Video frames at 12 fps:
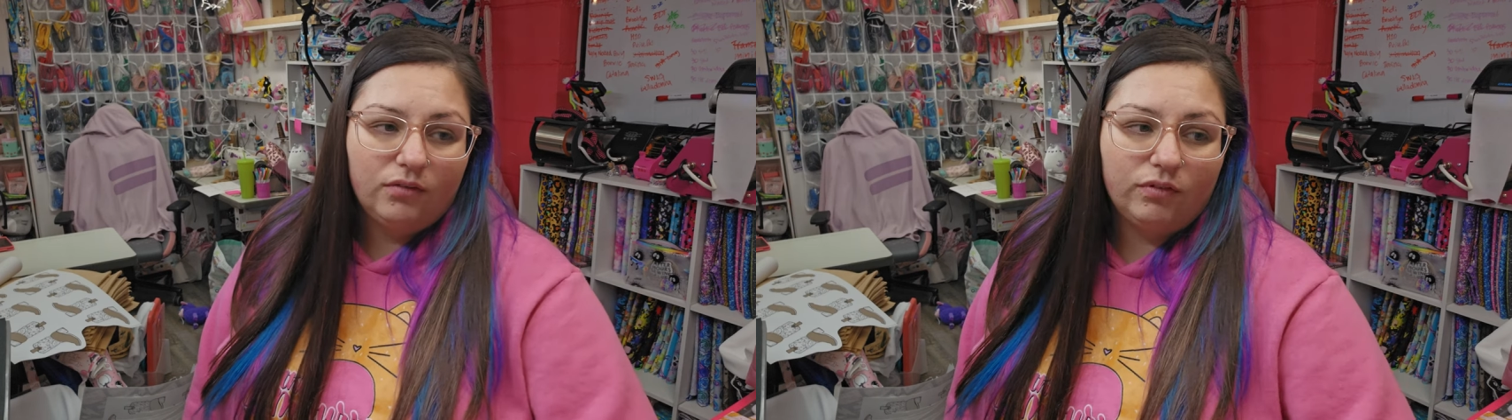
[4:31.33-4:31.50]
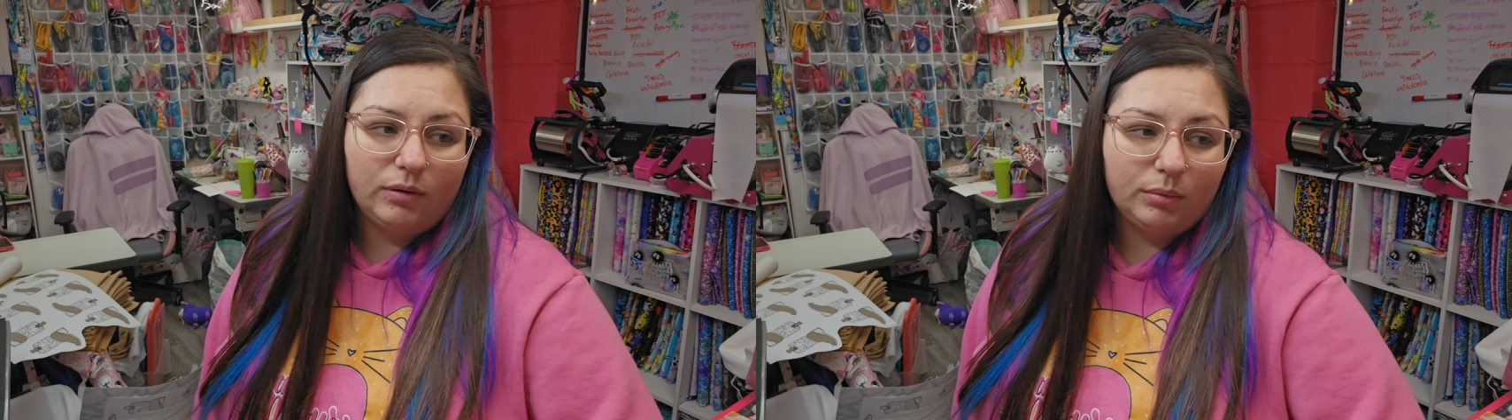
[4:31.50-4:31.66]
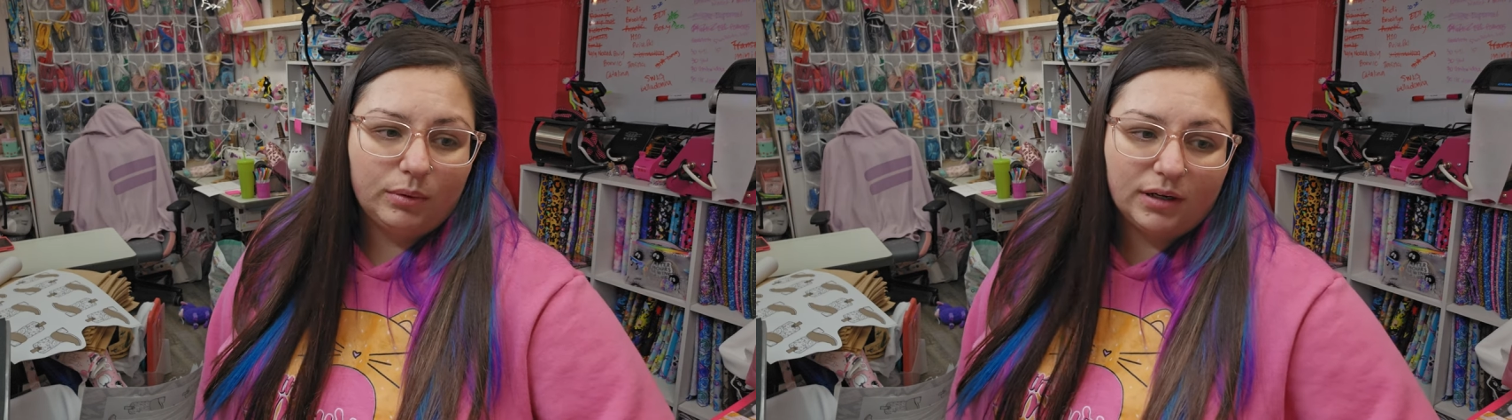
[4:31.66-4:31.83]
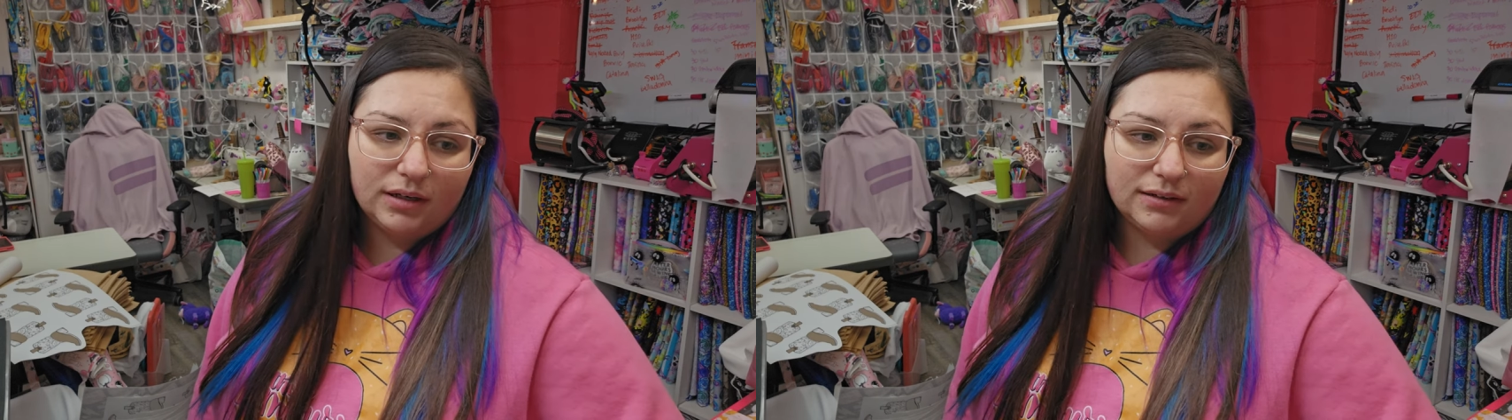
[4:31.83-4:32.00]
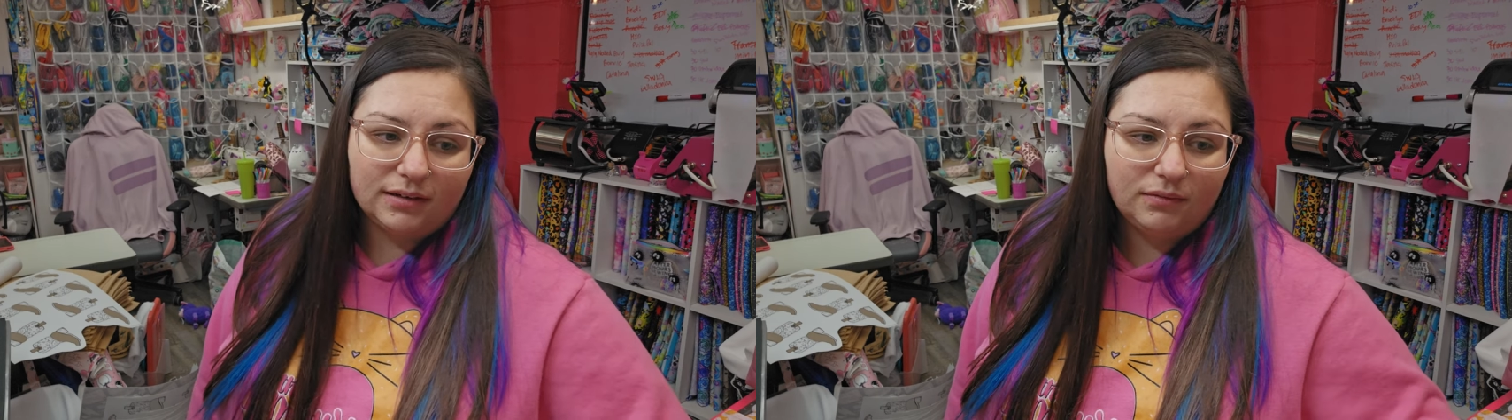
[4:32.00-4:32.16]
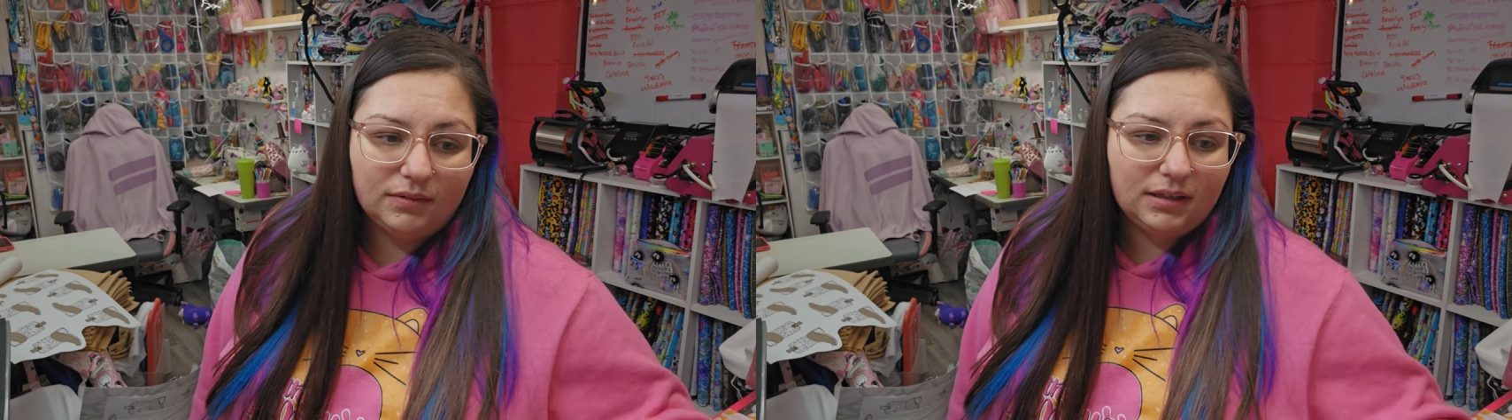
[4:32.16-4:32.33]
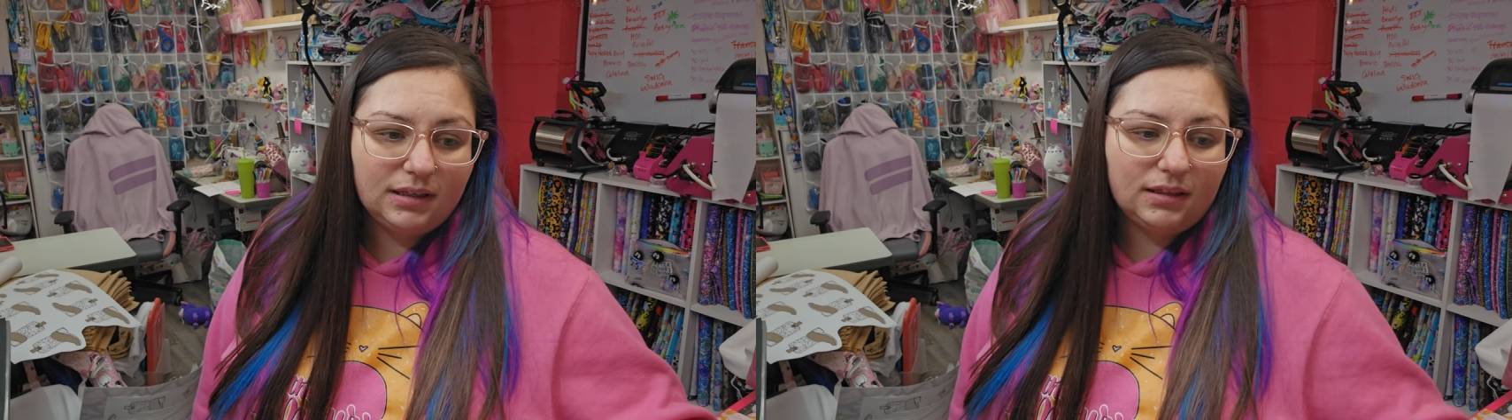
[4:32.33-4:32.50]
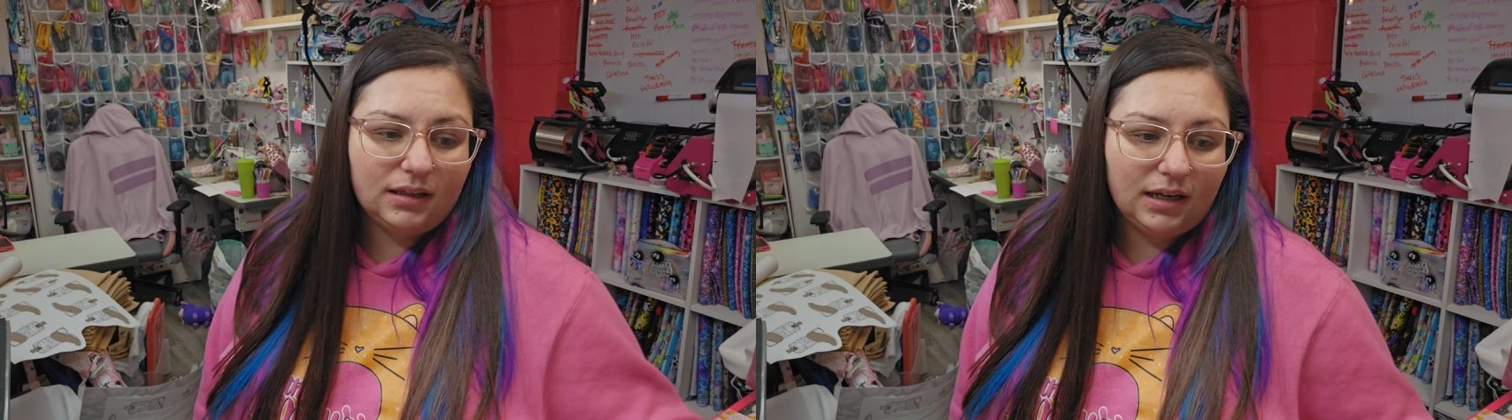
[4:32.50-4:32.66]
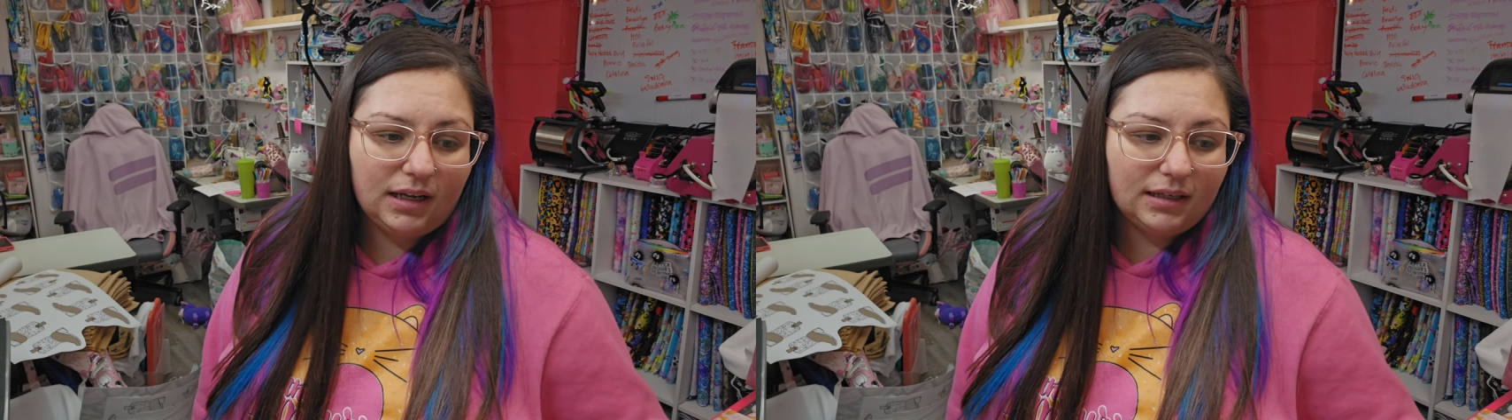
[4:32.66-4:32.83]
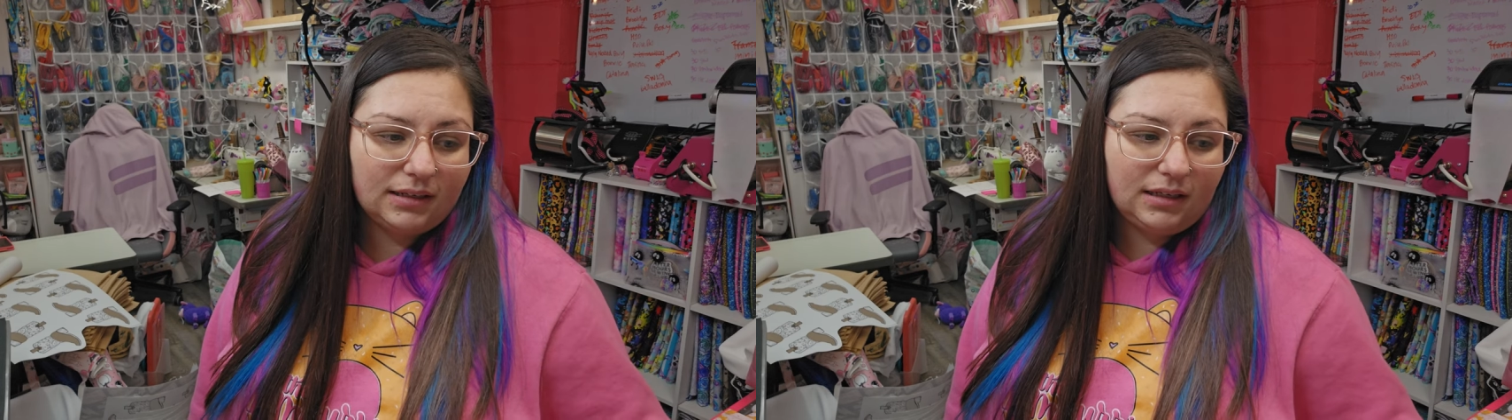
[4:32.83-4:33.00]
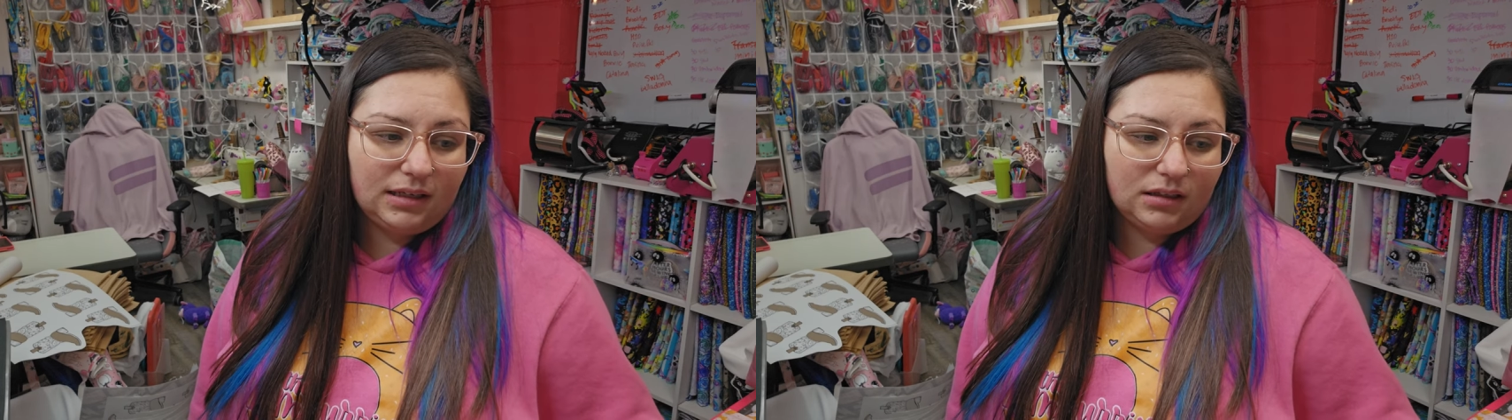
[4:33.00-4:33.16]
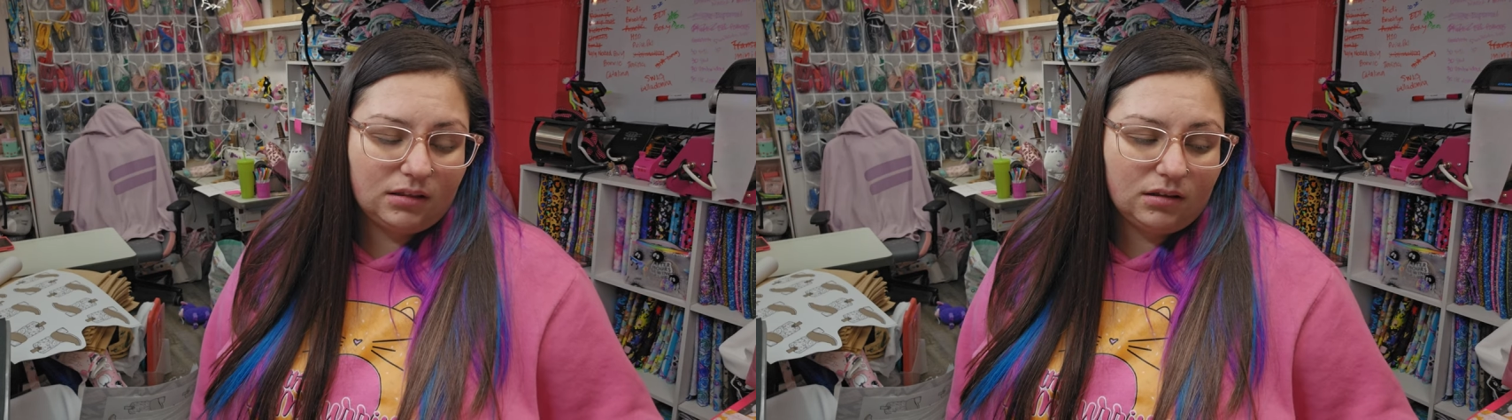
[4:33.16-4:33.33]
February 17th and
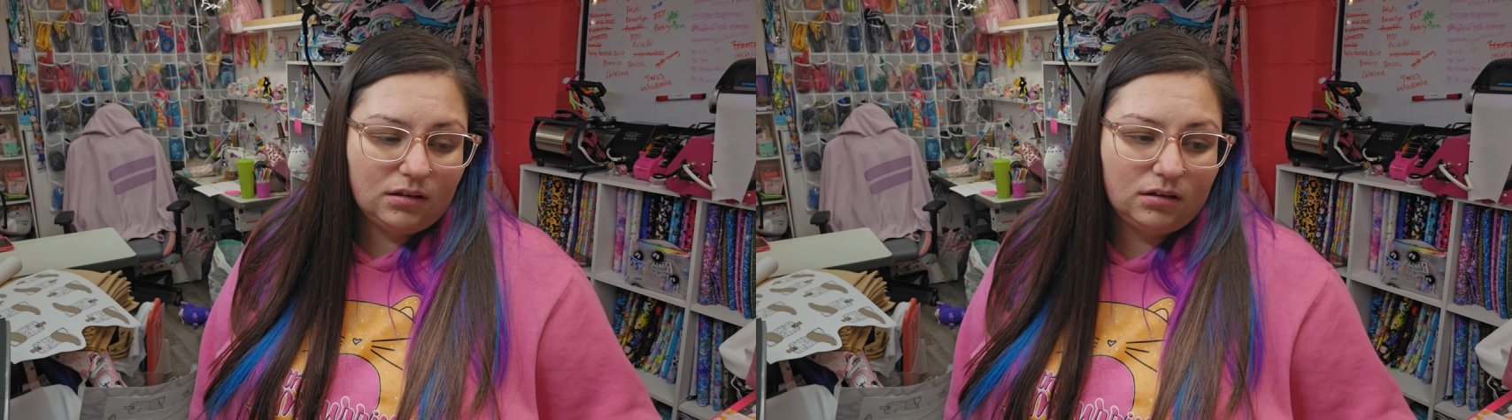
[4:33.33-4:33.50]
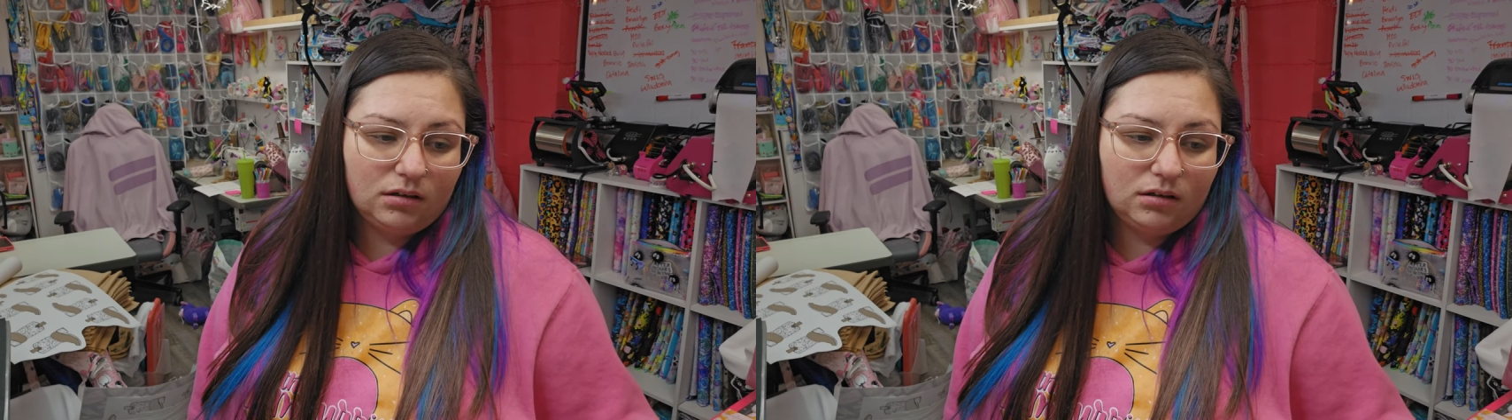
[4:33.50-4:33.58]
18th.